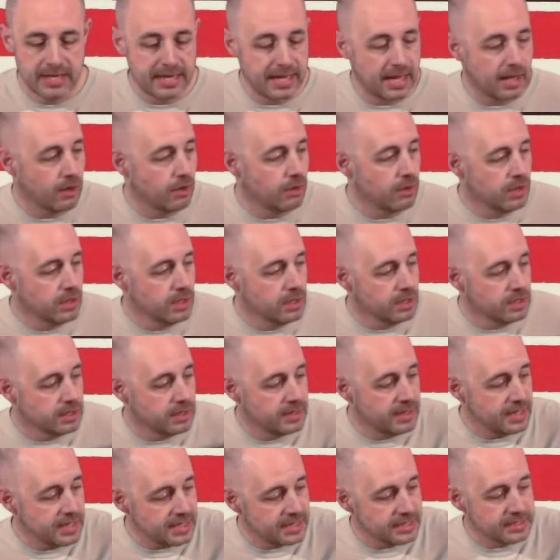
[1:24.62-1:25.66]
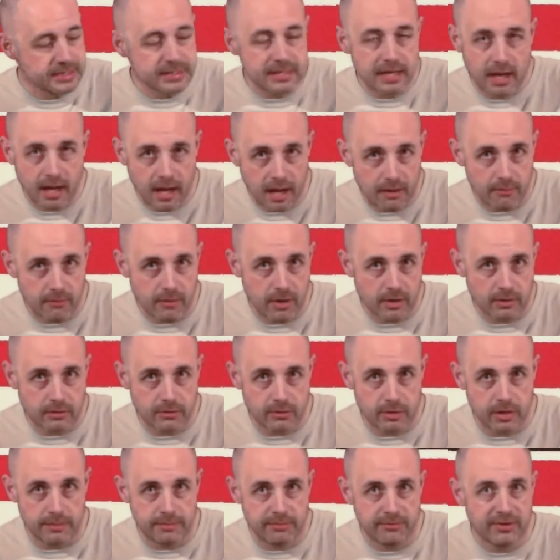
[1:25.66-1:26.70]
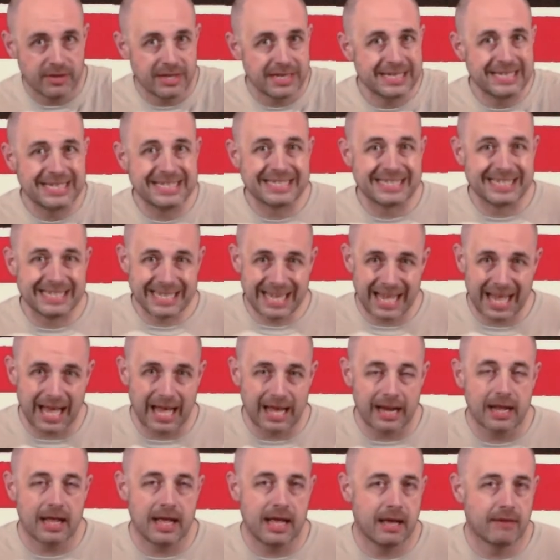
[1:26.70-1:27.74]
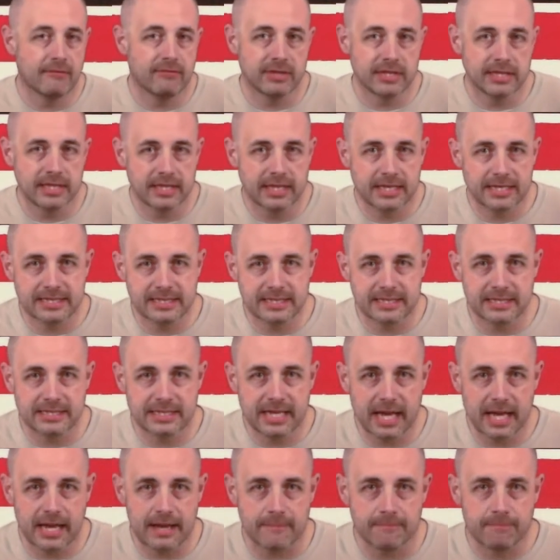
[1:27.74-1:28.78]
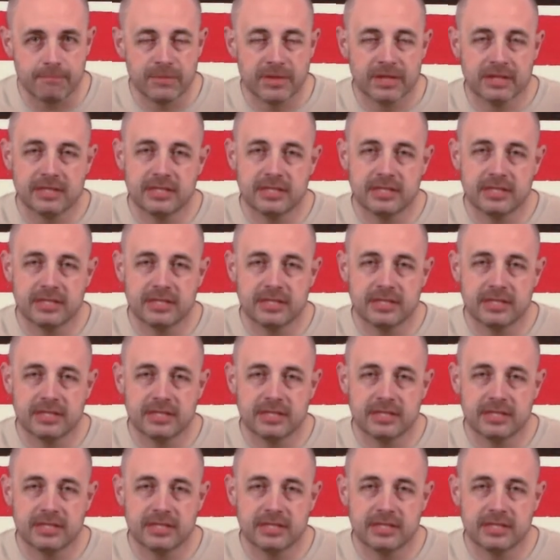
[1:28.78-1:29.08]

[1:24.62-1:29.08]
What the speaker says: Now, this, Hot Rod Creeps, is not a heavily licensed game.